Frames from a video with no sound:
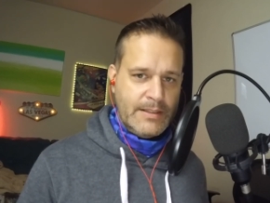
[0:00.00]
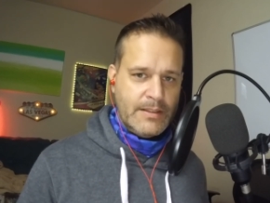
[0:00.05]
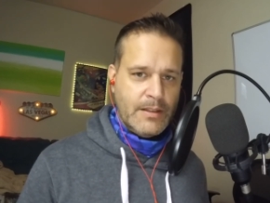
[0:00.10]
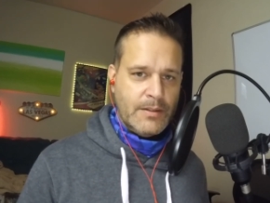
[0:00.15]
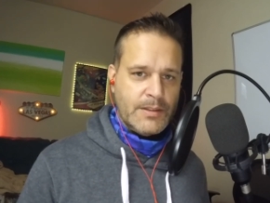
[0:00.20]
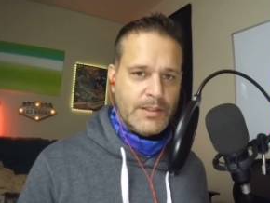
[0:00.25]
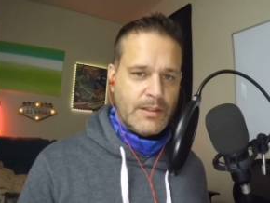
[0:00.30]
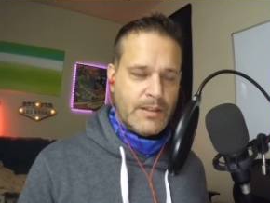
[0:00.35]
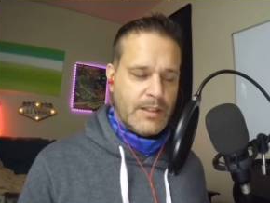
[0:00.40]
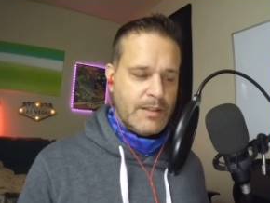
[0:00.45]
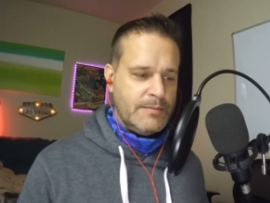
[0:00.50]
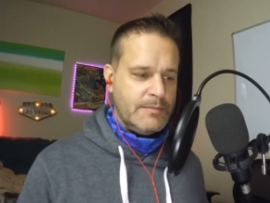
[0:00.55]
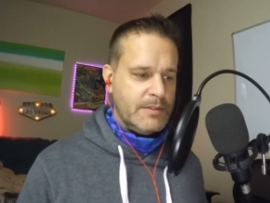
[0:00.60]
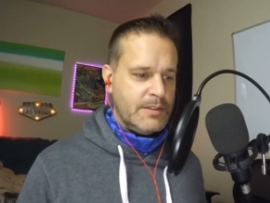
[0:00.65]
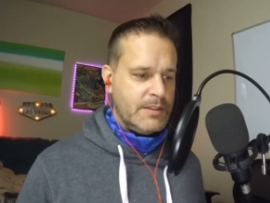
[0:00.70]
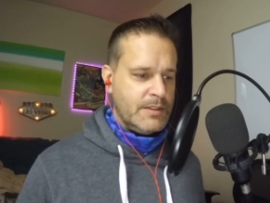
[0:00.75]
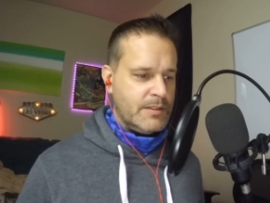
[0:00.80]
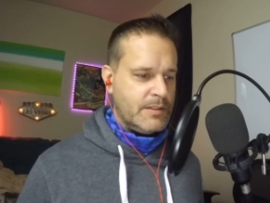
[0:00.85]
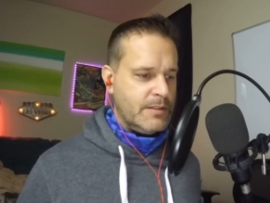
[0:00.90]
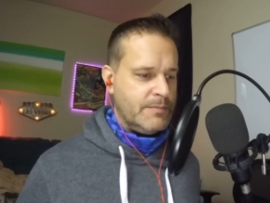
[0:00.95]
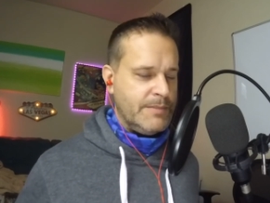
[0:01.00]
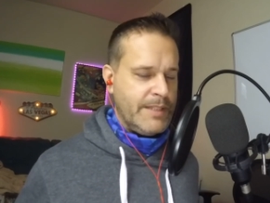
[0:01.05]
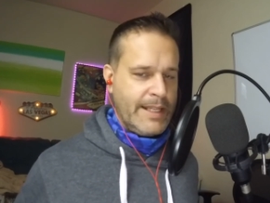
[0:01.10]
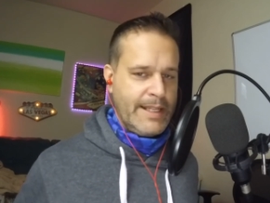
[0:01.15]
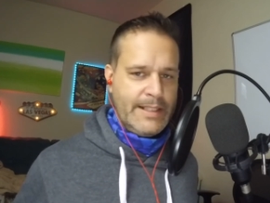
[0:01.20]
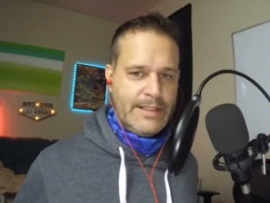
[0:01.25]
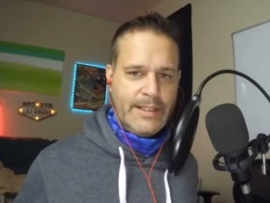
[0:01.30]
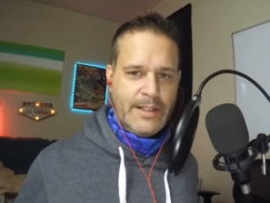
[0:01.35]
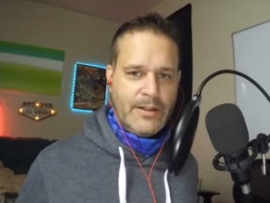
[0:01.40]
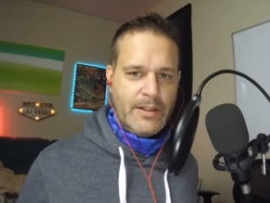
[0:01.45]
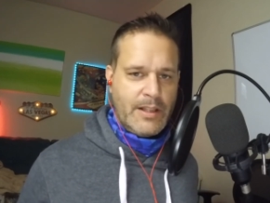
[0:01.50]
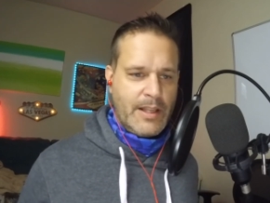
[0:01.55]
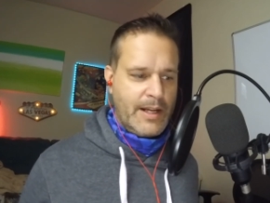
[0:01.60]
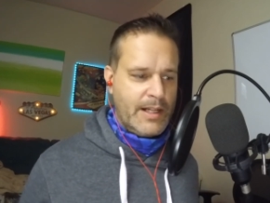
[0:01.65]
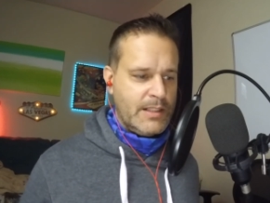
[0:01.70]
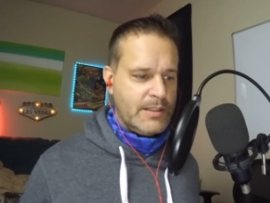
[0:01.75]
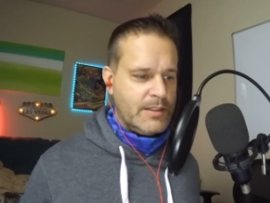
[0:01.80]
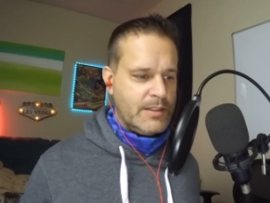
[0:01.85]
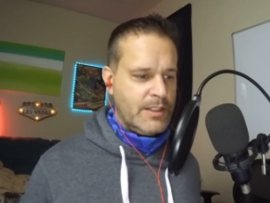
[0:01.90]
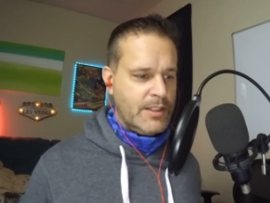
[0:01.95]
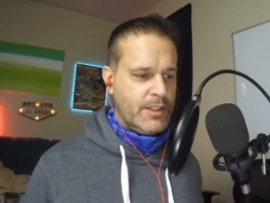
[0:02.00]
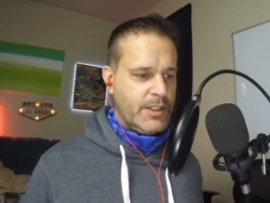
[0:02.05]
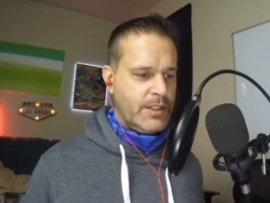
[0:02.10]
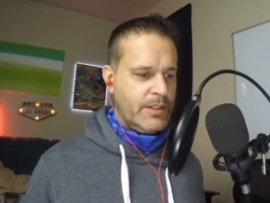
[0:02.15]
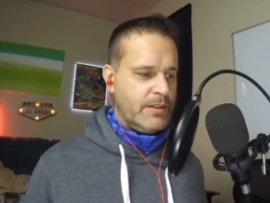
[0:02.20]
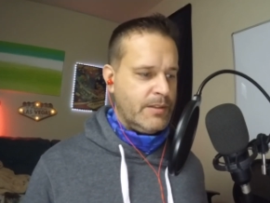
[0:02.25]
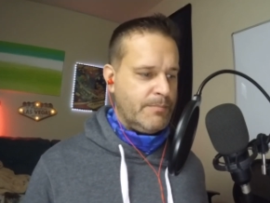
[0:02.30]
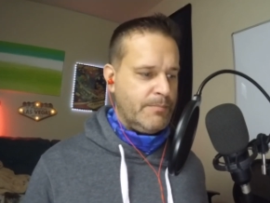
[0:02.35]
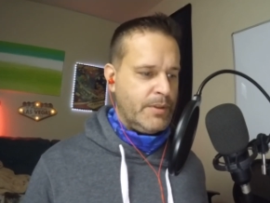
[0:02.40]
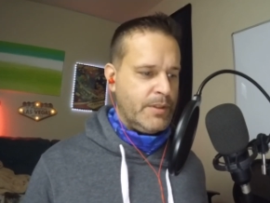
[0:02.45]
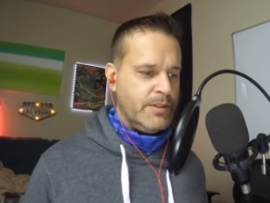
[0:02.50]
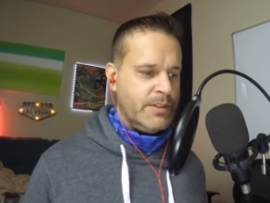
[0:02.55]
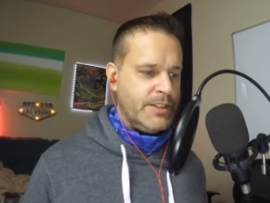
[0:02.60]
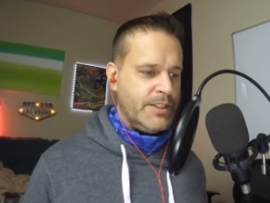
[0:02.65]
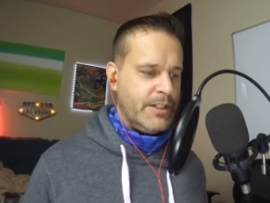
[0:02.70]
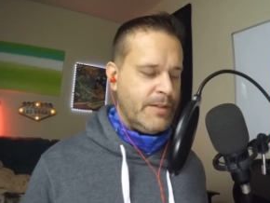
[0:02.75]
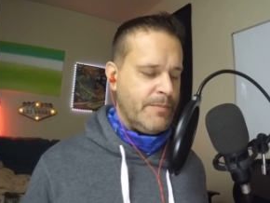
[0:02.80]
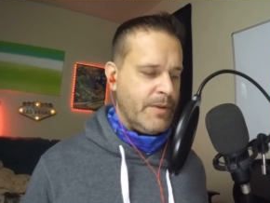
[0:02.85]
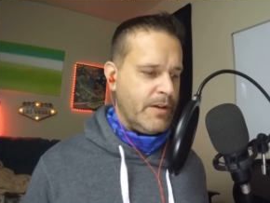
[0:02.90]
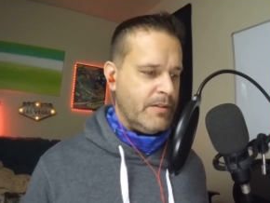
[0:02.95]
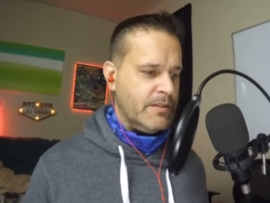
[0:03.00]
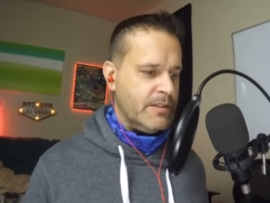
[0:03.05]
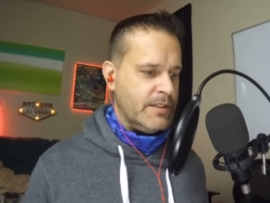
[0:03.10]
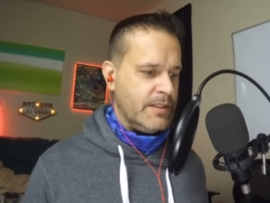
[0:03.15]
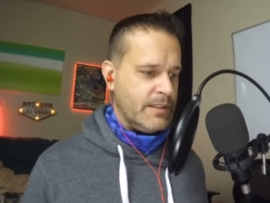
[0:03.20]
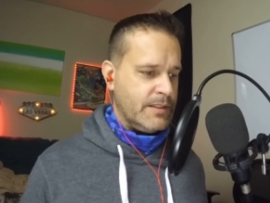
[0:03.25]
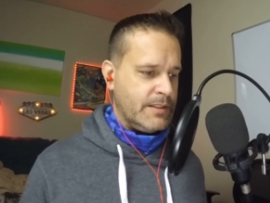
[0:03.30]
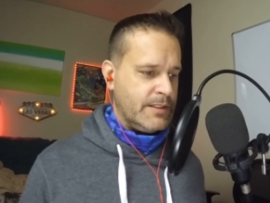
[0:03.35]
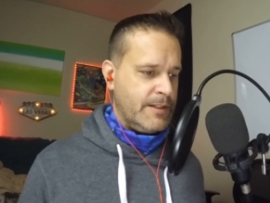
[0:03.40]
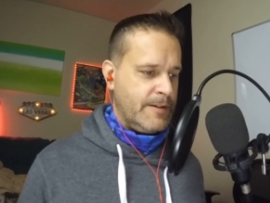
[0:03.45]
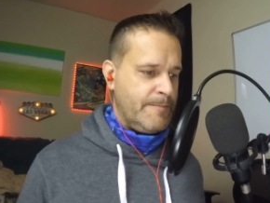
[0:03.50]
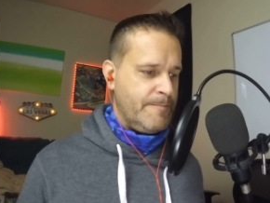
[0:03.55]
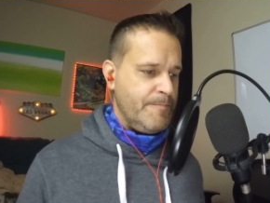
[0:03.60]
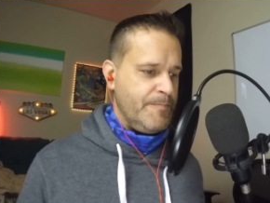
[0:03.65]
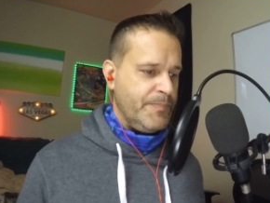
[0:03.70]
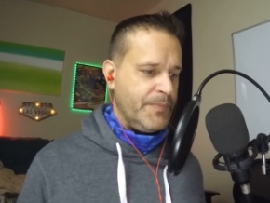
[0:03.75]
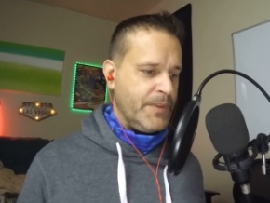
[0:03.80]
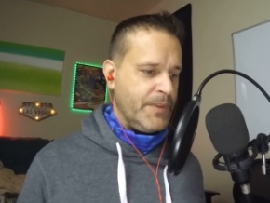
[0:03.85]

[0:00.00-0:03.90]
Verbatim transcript: Those are some easy things to do to boost your immune system.